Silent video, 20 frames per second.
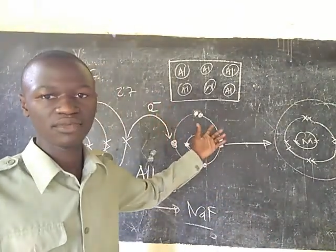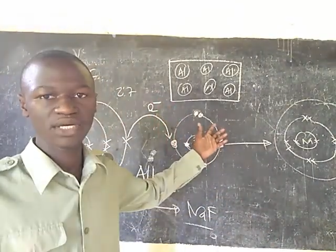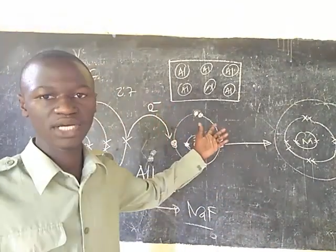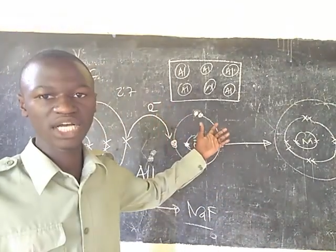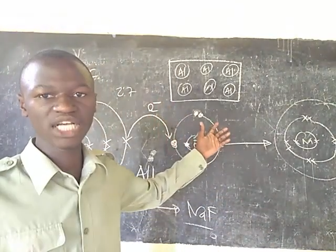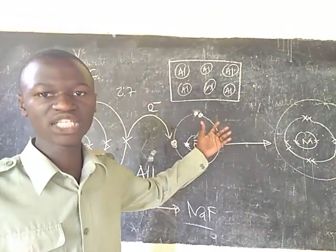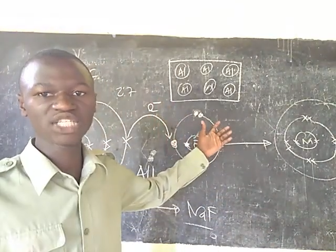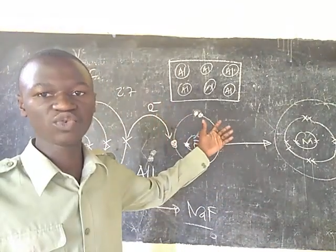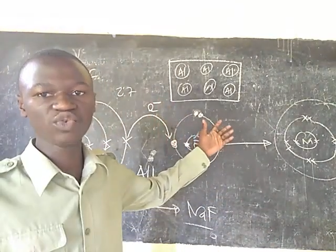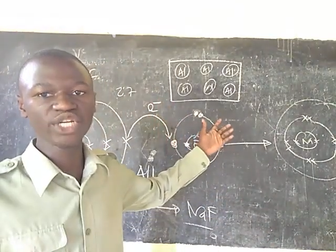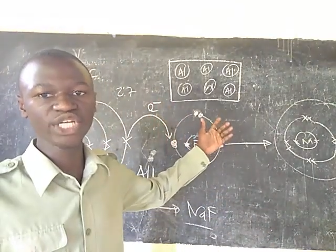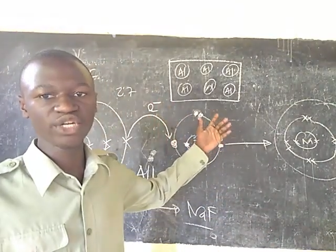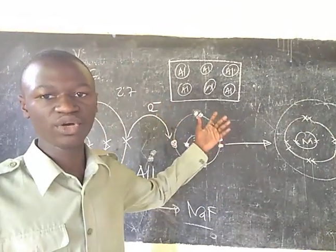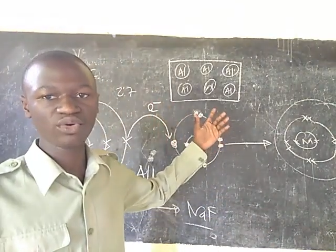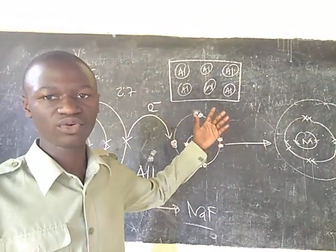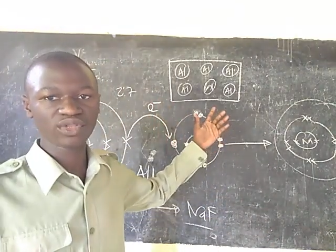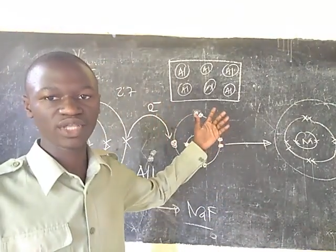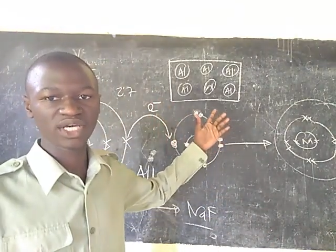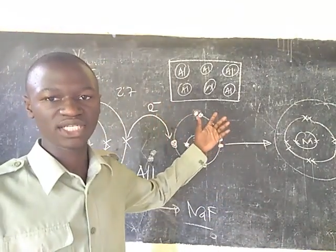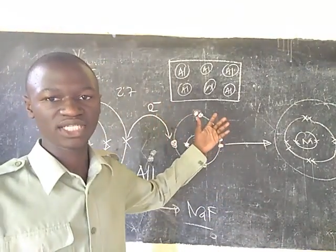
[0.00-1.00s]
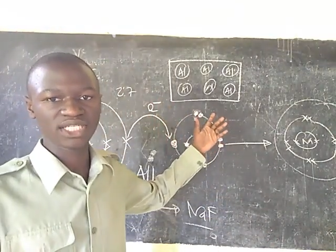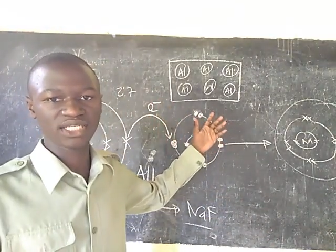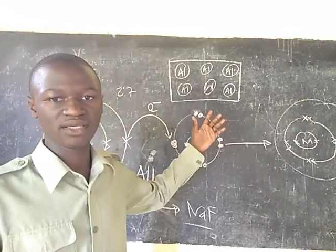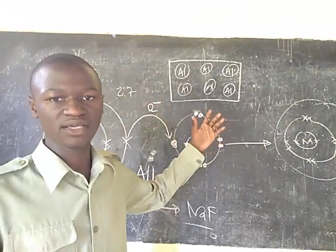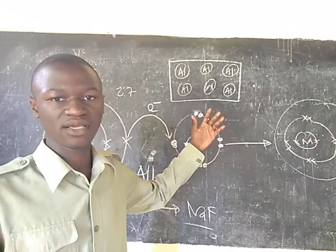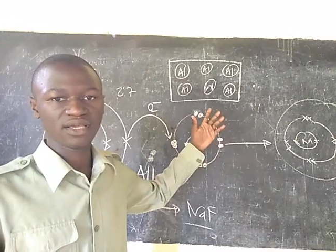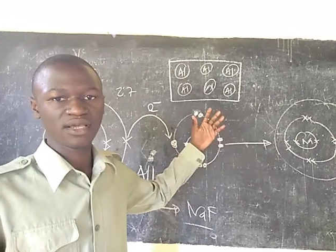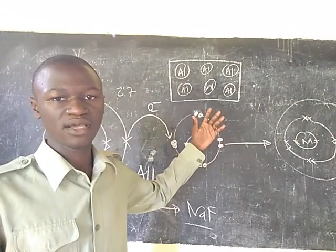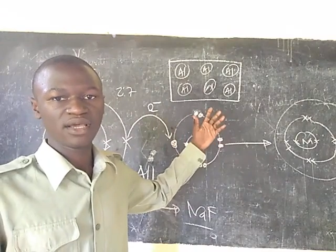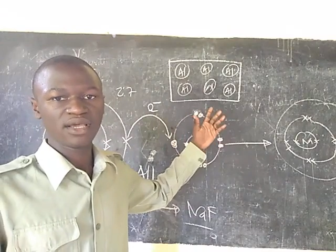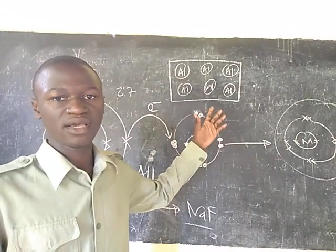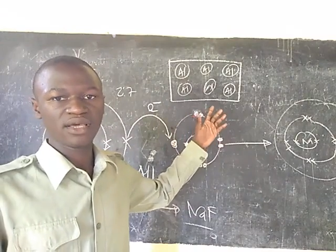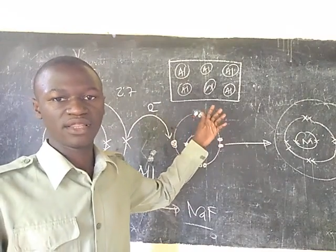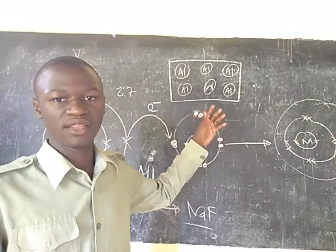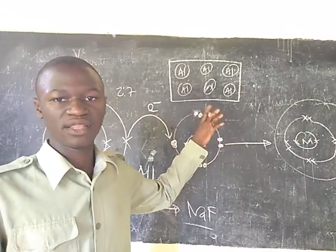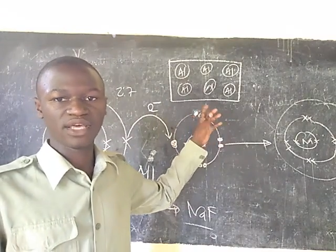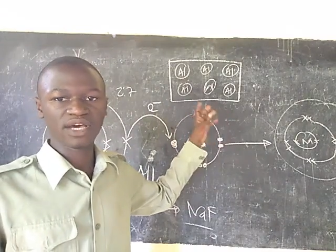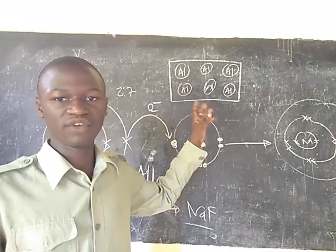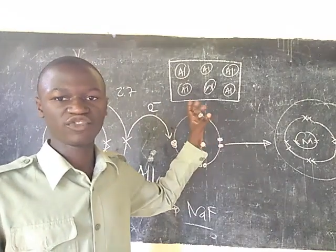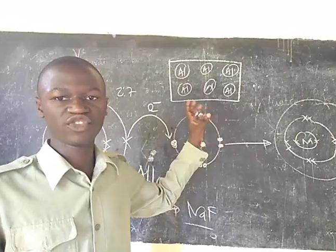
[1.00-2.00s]
as we know that
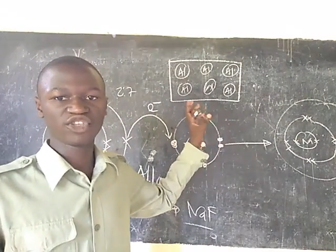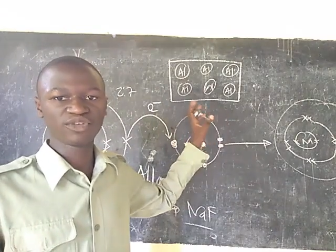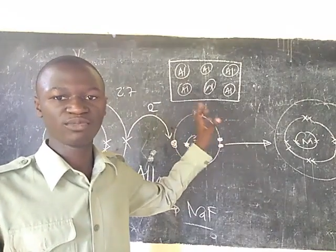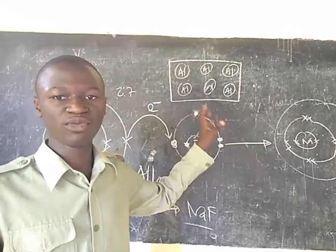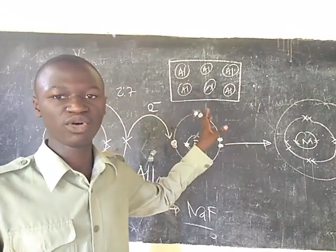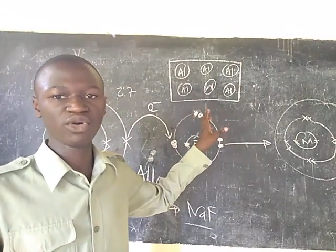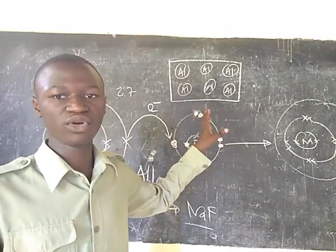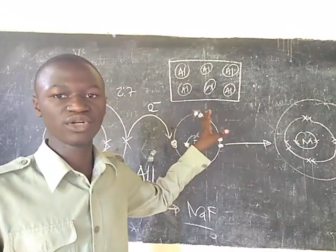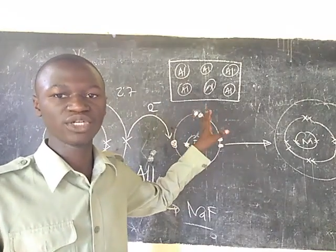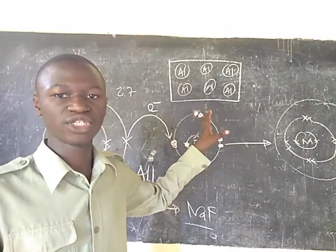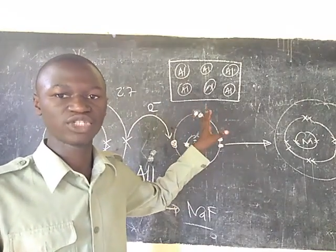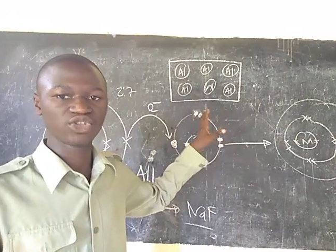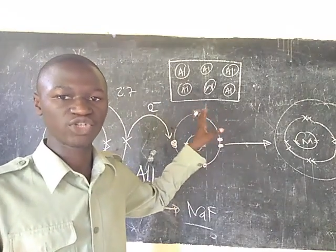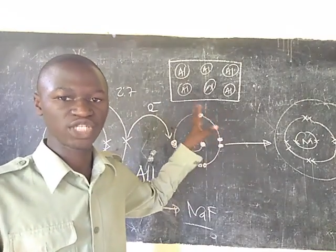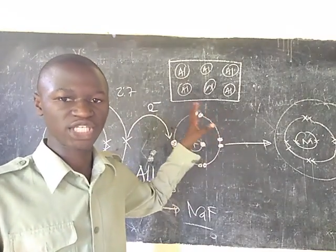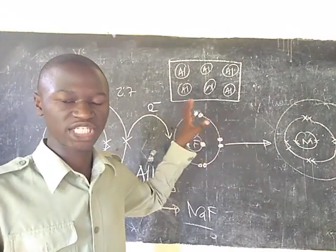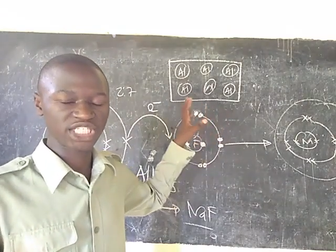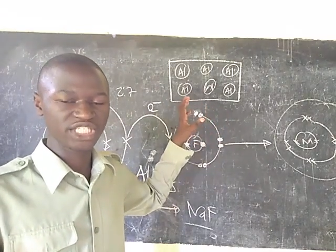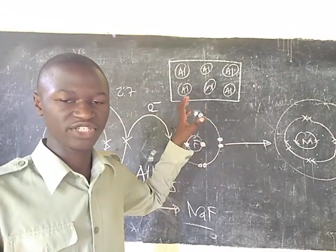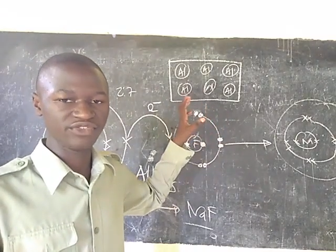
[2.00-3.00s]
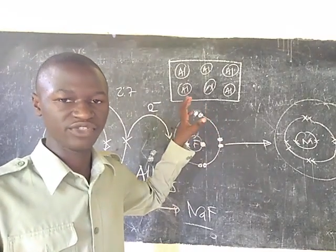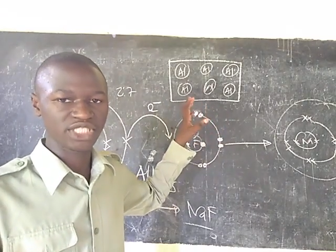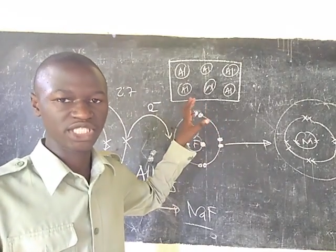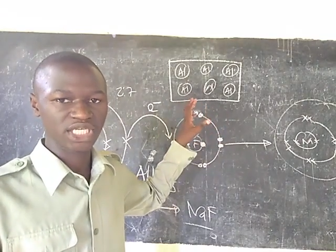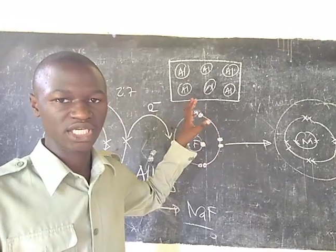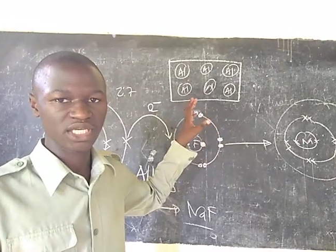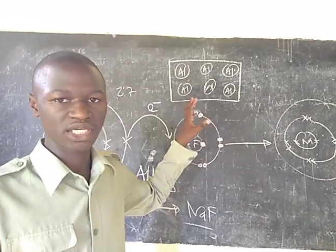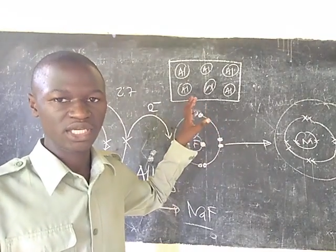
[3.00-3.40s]
they have small electronegativity.